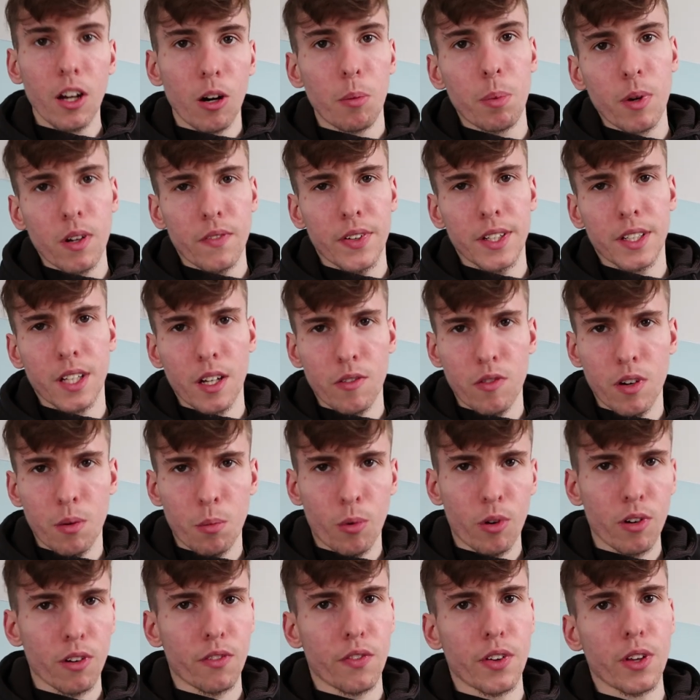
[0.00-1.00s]
A little bit of a
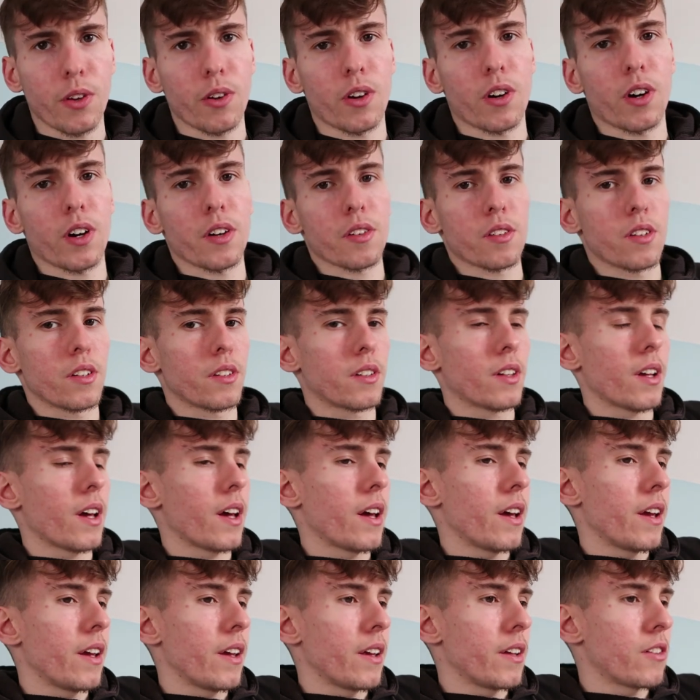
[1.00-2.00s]
different one for you guys
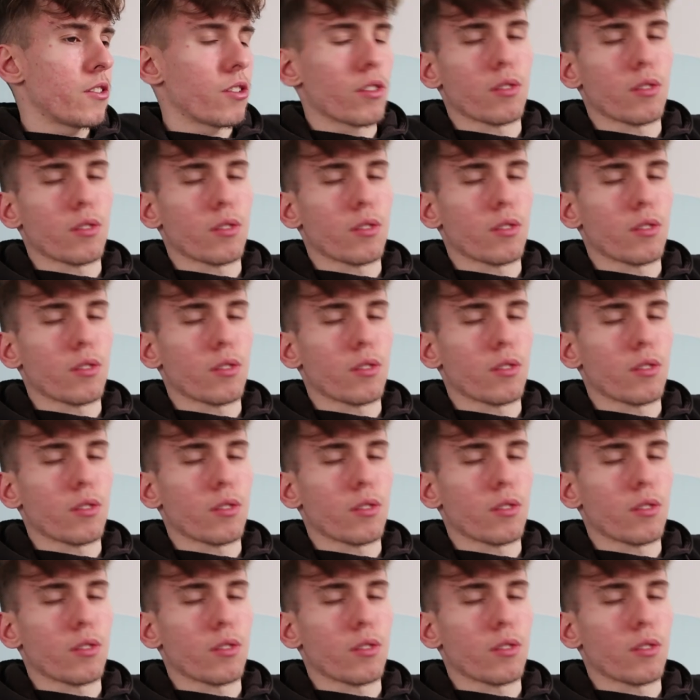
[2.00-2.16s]
today,